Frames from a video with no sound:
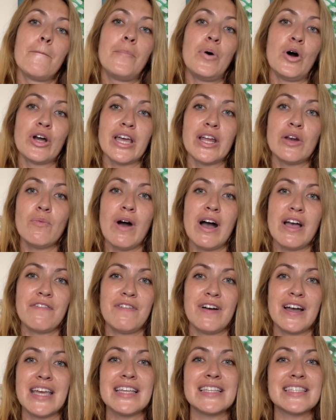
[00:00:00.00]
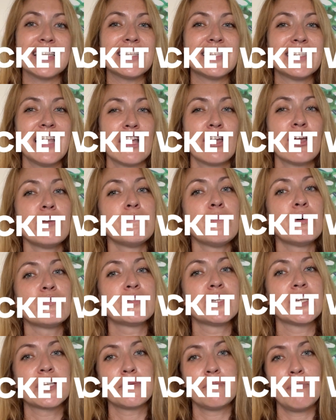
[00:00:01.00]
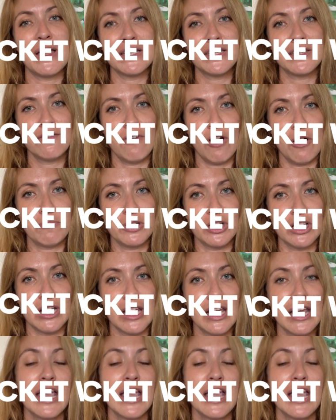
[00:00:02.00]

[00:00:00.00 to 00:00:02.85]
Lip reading: Pocket Wi-Fi is the second most expensive option